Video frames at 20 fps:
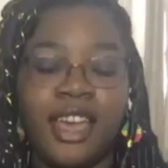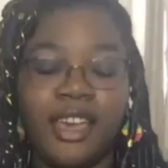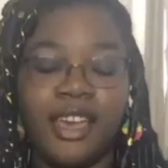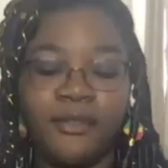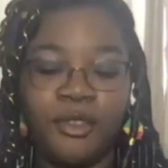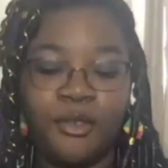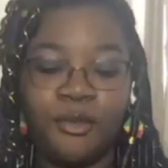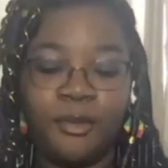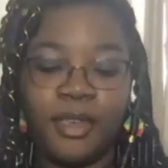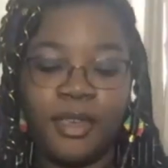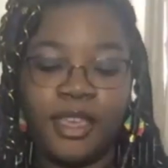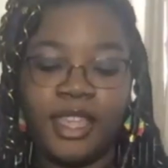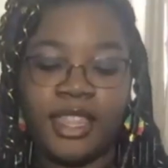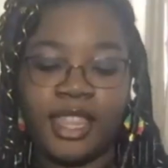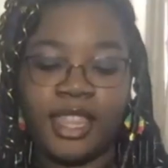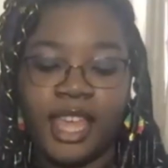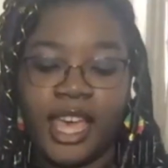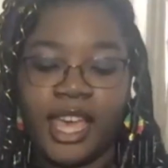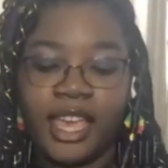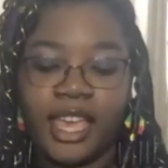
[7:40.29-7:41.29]
you been
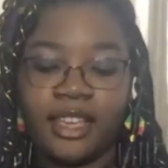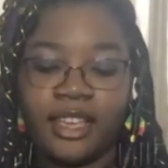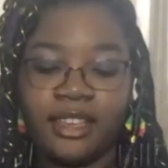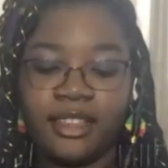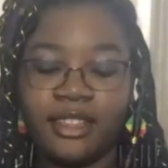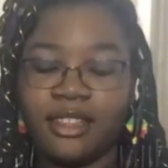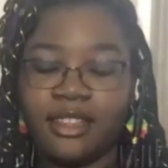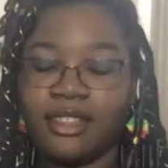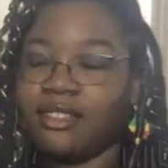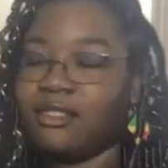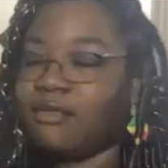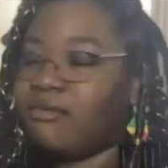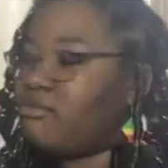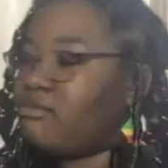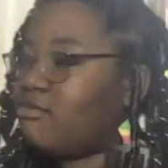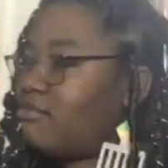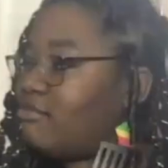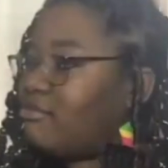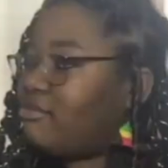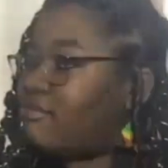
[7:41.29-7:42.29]
like
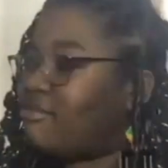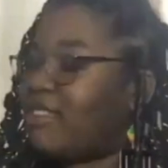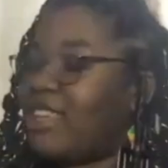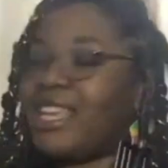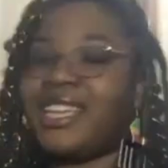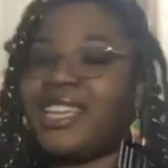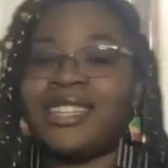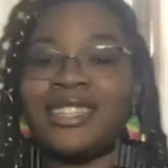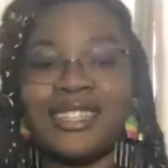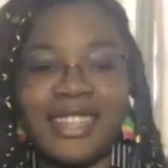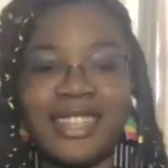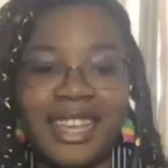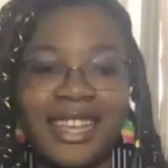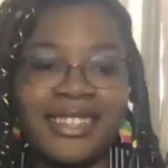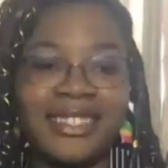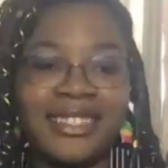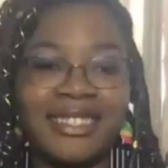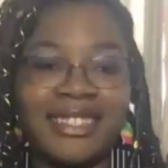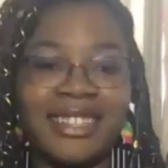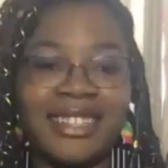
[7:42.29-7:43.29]

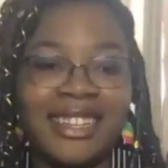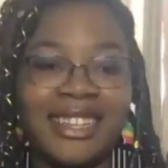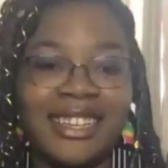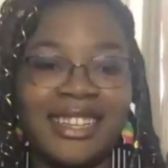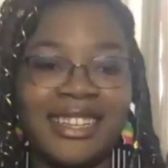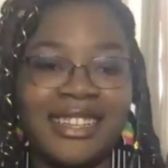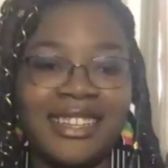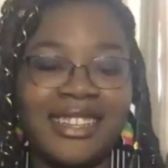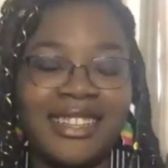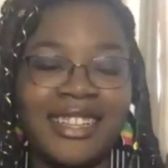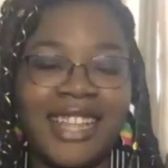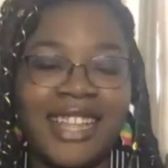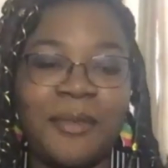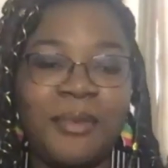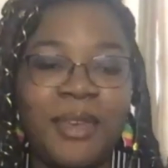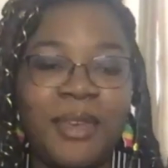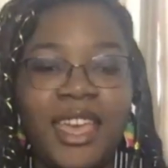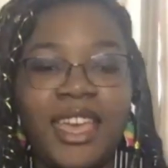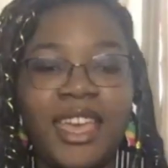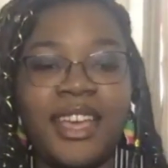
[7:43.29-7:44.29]
intensely like
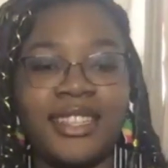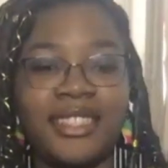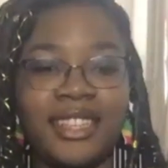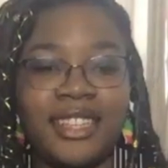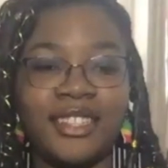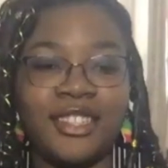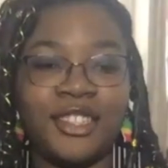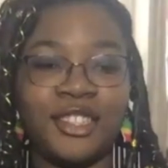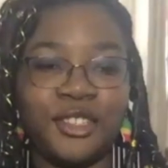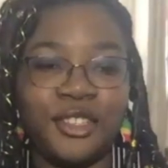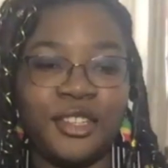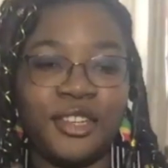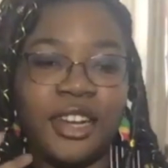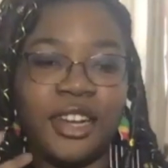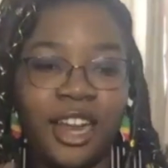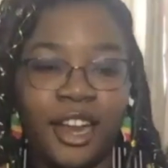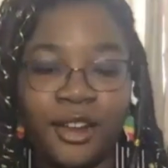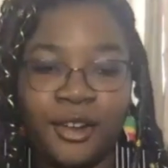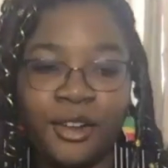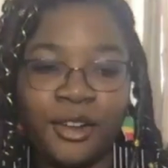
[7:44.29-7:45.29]
paying attention to your
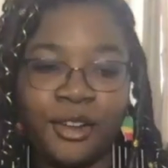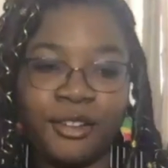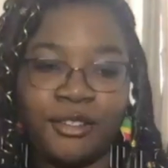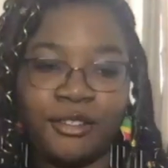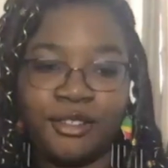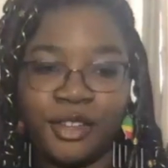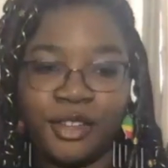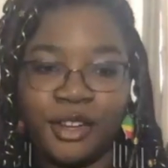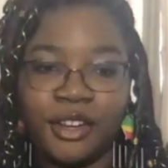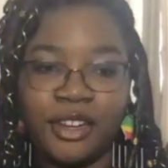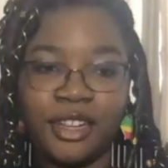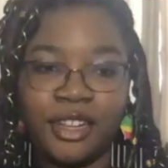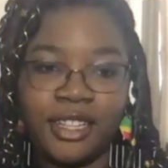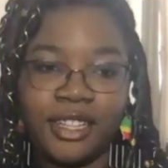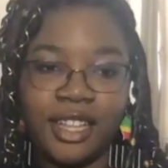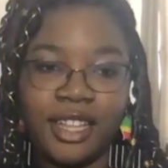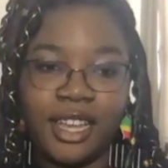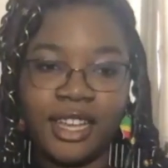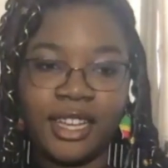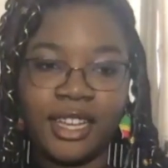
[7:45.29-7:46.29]
hair growth journey?
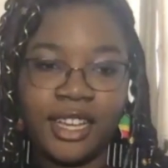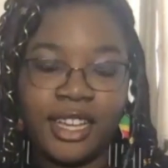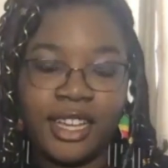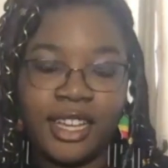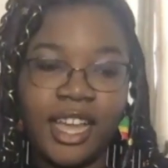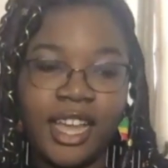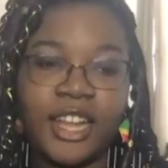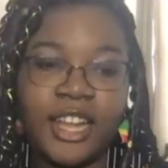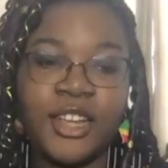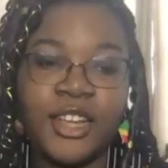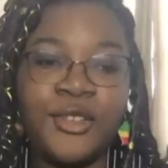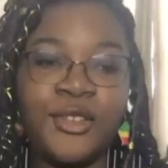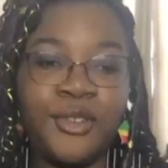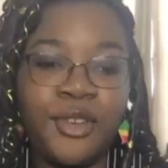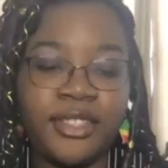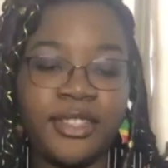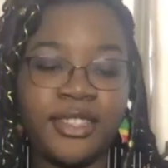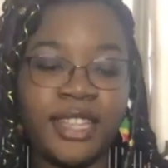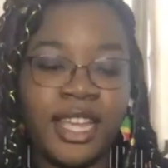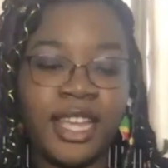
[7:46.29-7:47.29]
Like I know you
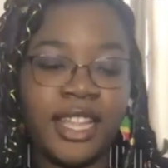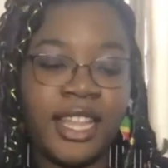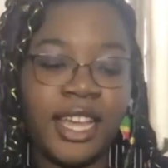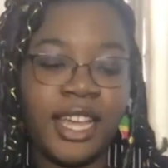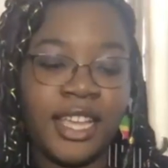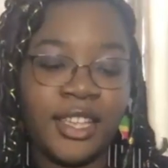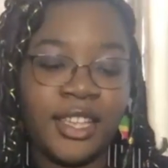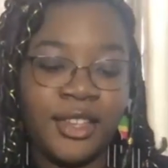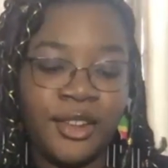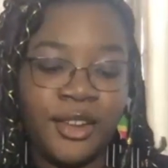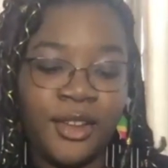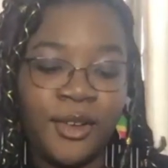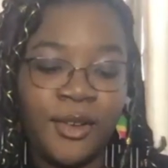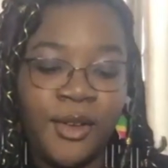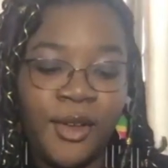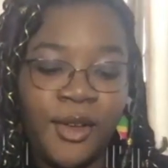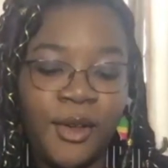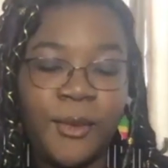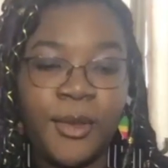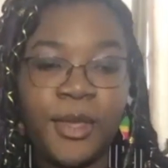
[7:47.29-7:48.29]
said like, you know,
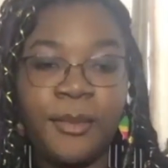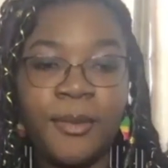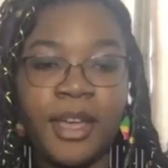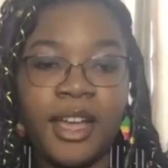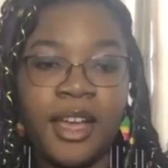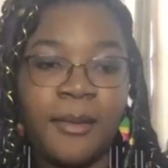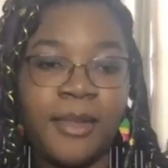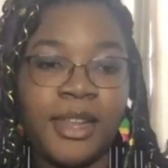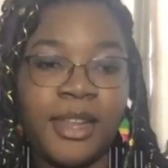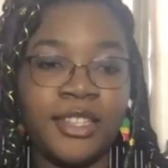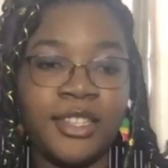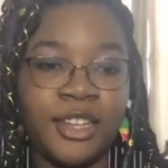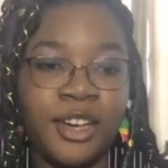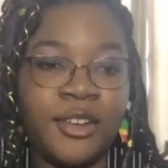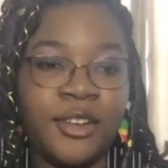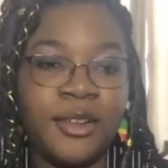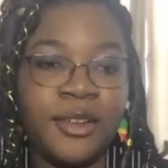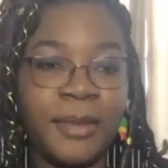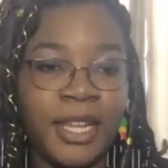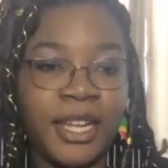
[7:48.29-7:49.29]
when you become an
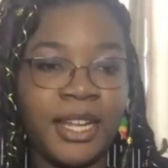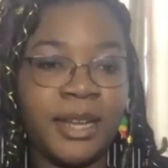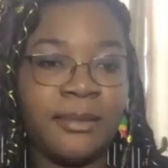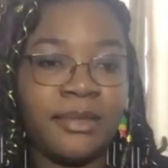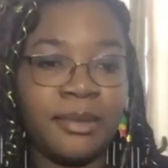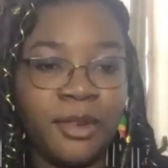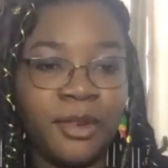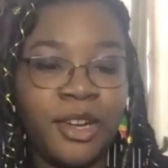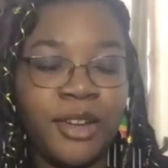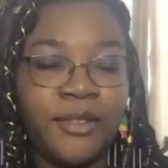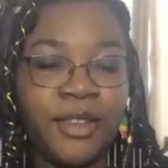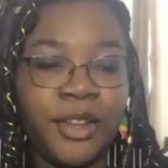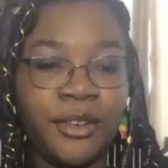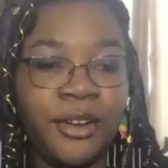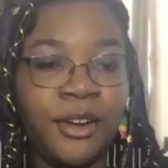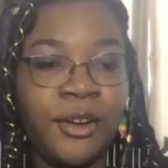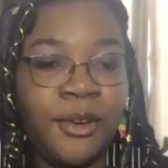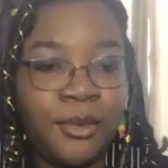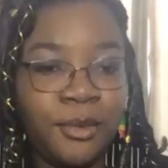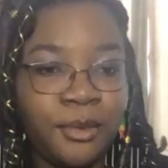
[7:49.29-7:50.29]
adult, it becomes more of your
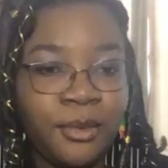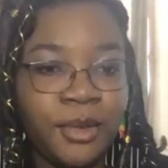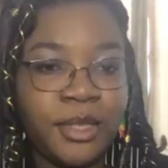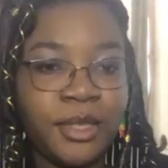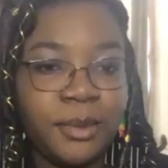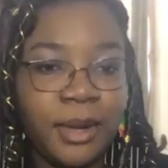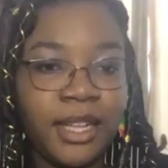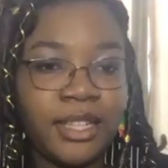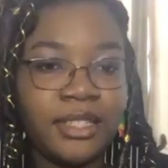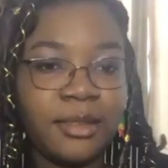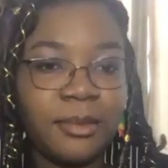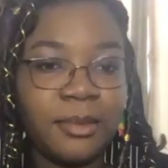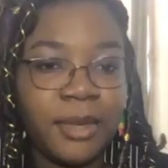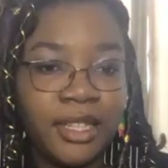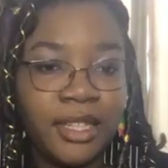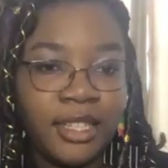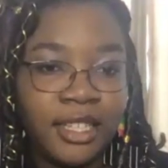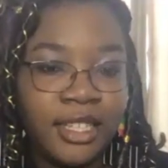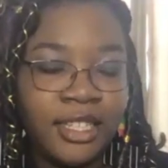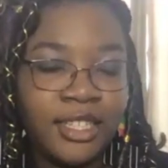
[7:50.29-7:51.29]
own
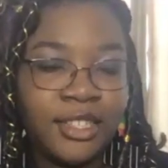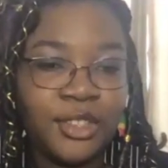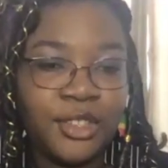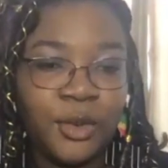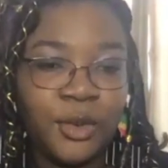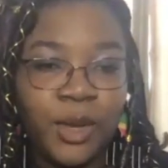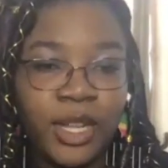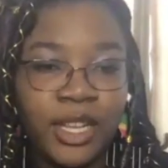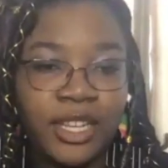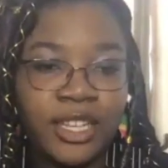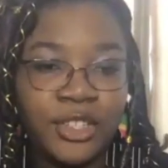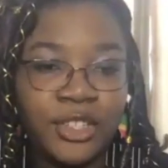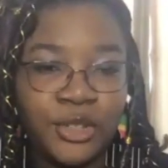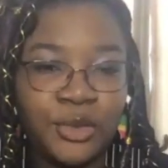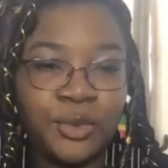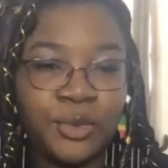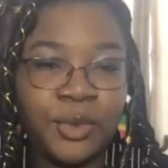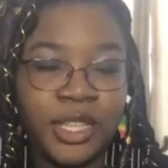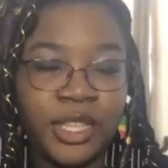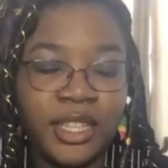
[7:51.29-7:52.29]
responsibility. So when did
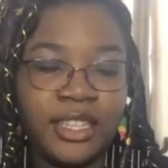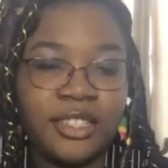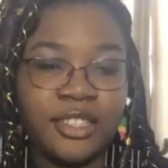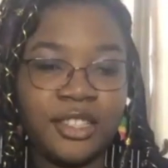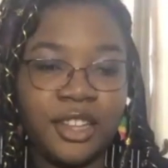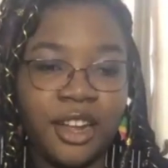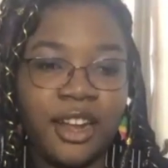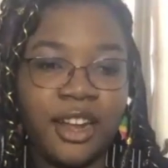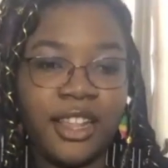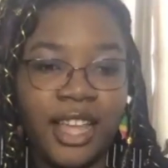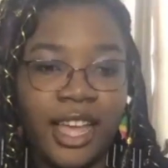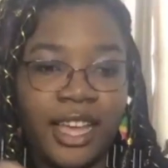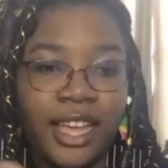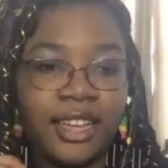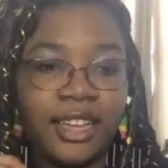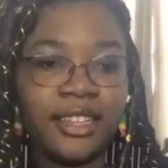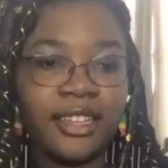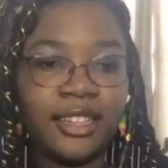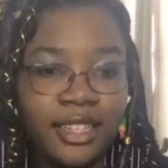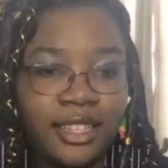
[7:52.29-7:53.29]
you really start
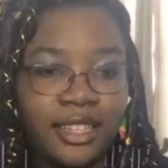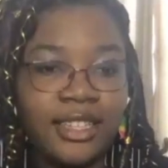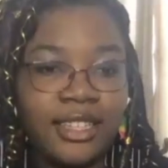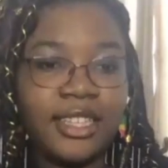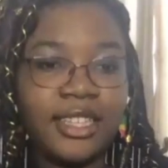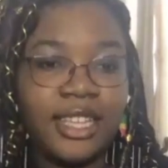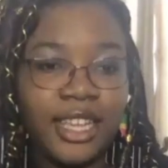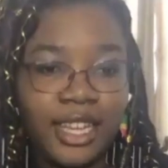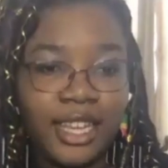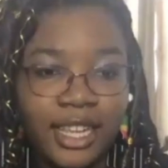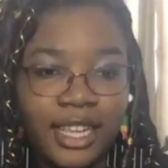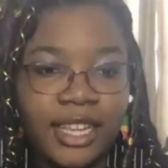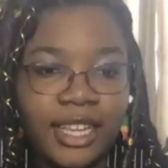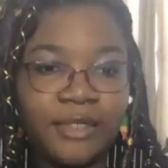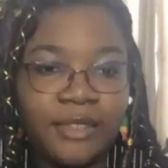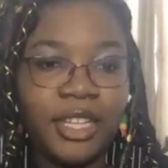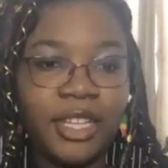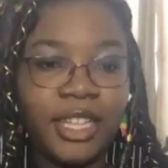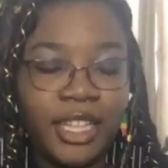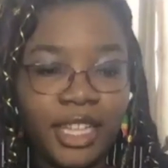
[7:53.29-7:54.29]
like getting
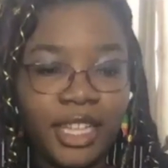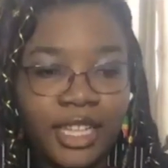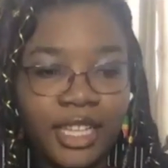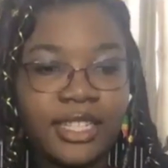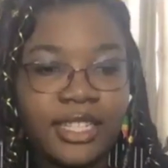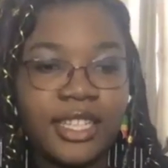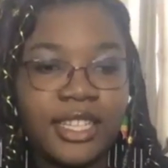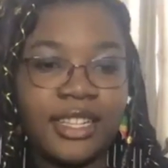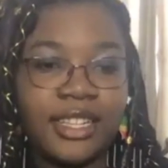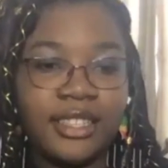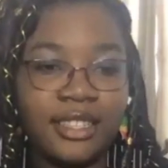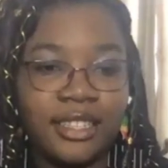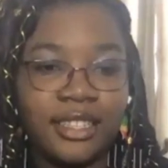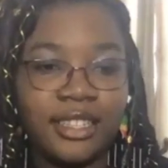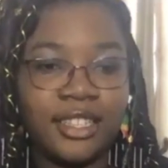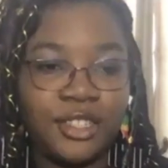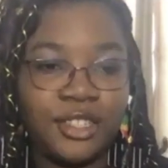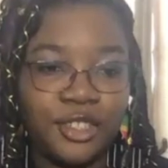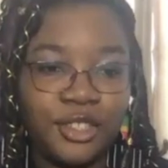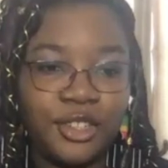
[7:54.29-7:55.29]
really intensely
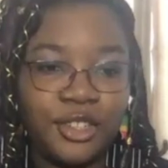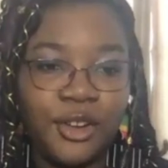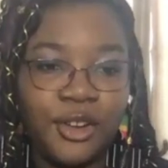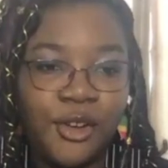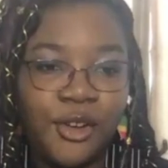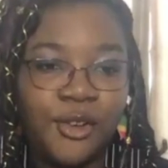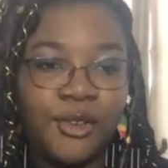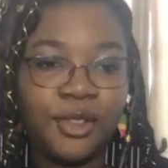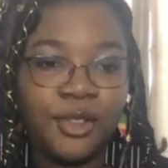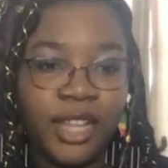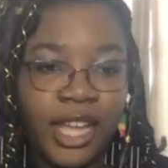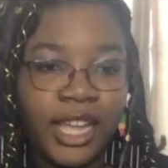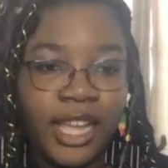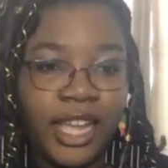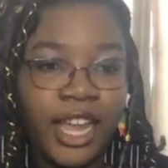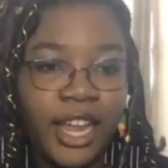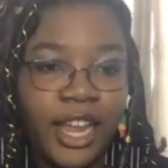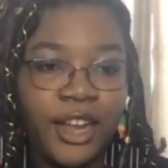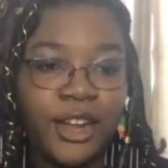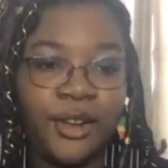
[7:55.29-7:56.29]
into your own like
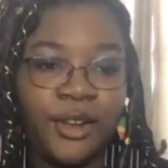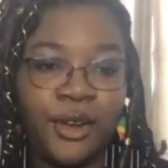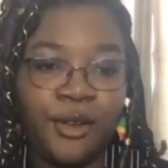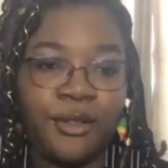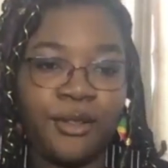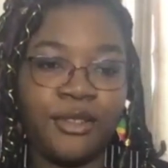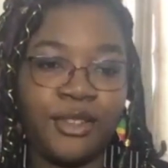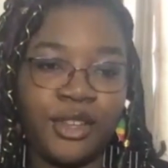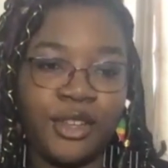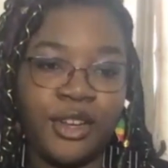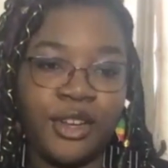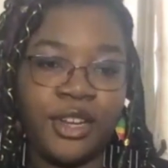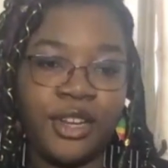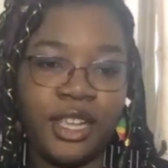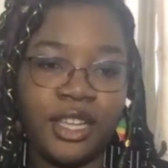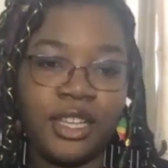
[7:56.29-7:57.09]
hair growth journey?